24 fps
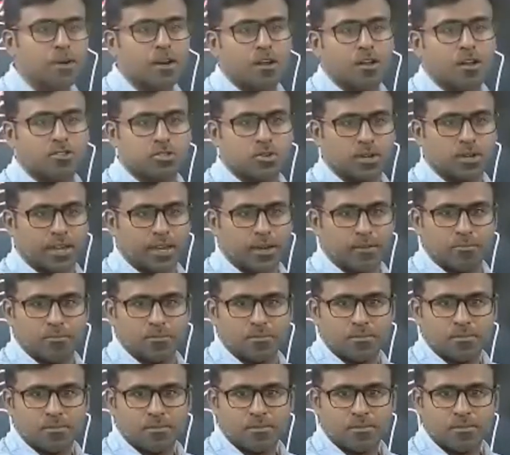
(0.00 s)
also came.
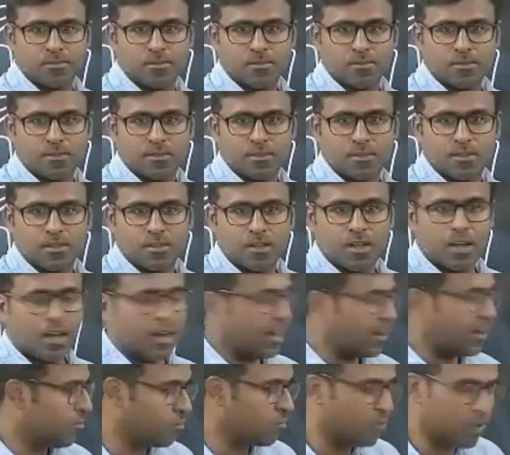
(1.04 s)

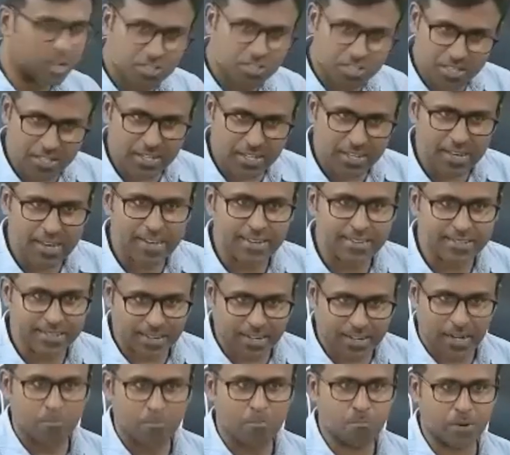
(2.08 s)
Virginia is a
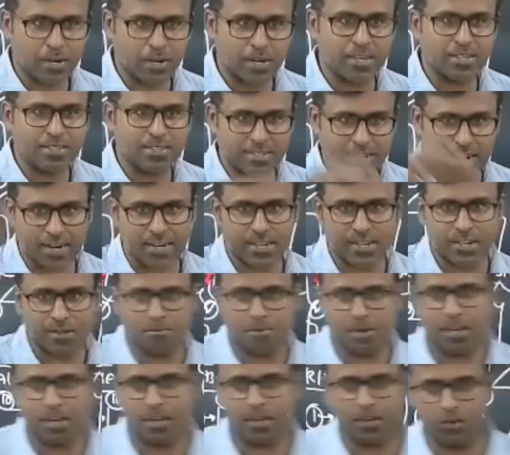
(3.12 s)
company started
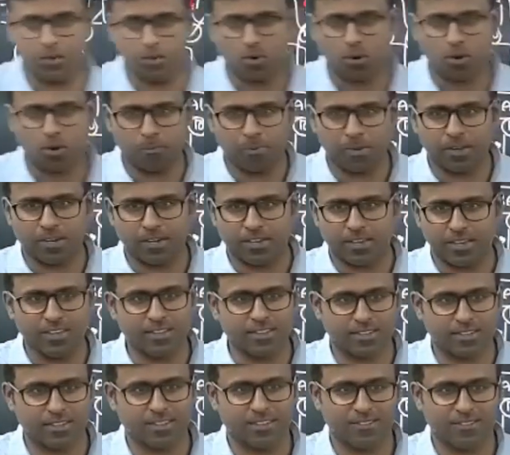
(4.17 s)
by European
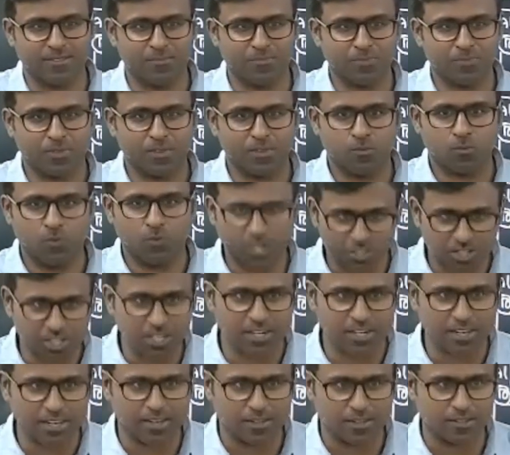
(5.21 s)
kings.
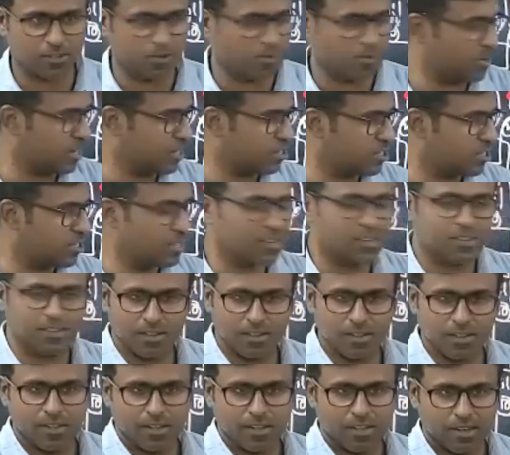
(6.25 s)
Virginia, so virgin
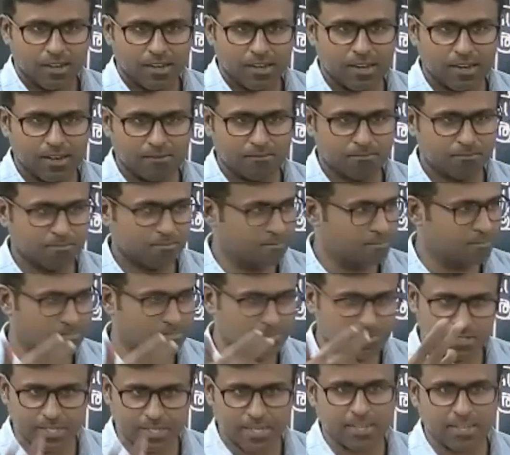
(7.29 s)

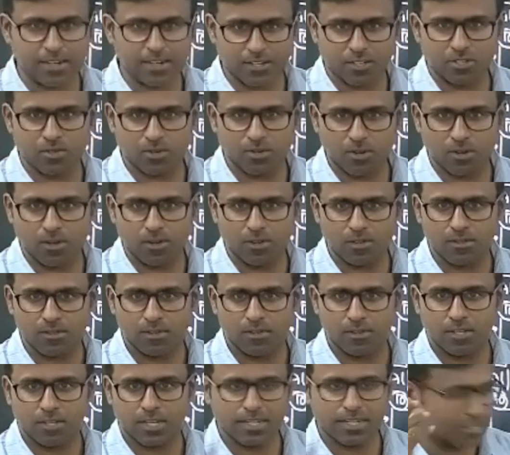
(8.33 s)
cigarettes, you know.
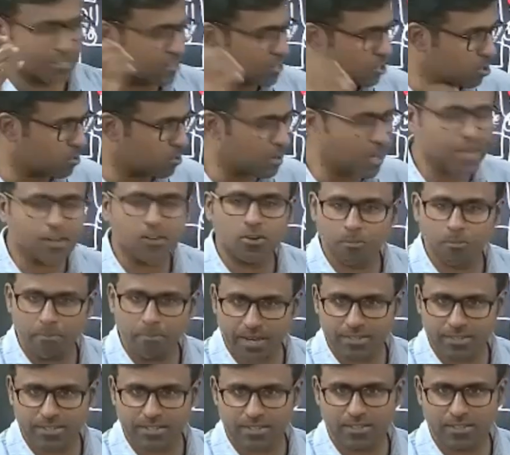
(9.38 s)
See, it's a
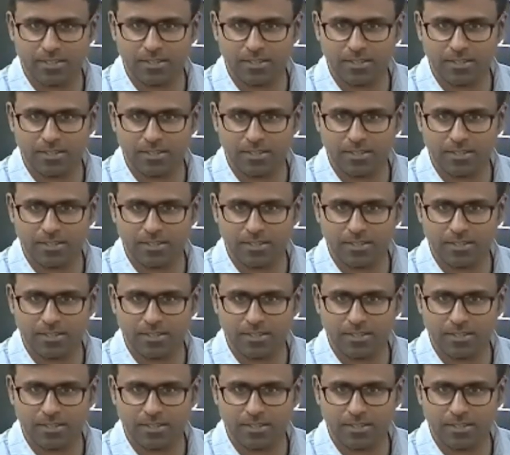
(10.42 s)
tobacco-based.